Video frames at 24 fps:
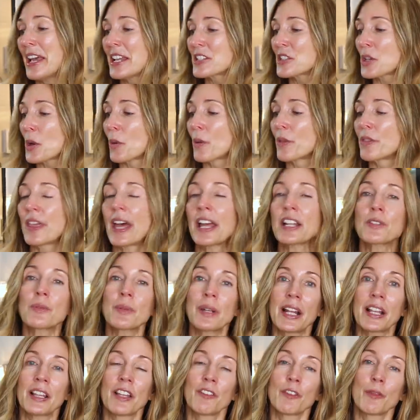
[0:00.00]
So that's
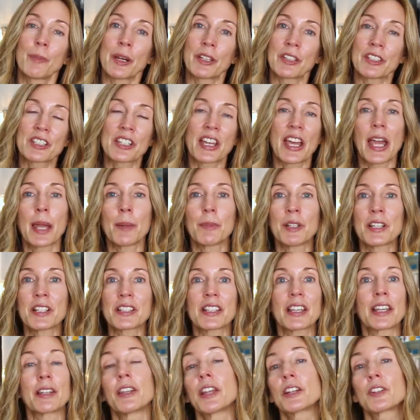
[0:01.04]
what I love about the
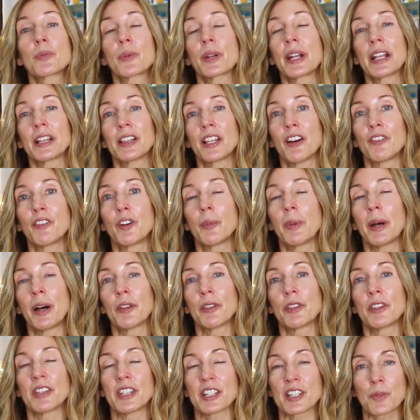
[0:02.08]
Timeless and that's what I love
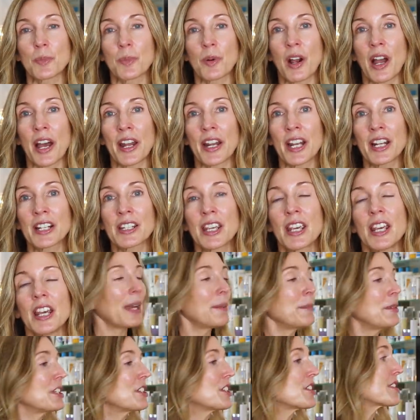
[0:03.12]
about this product.
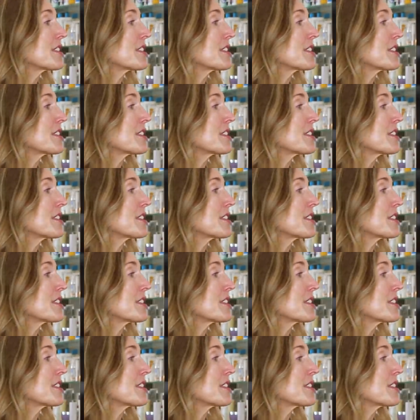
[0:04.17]
I mean,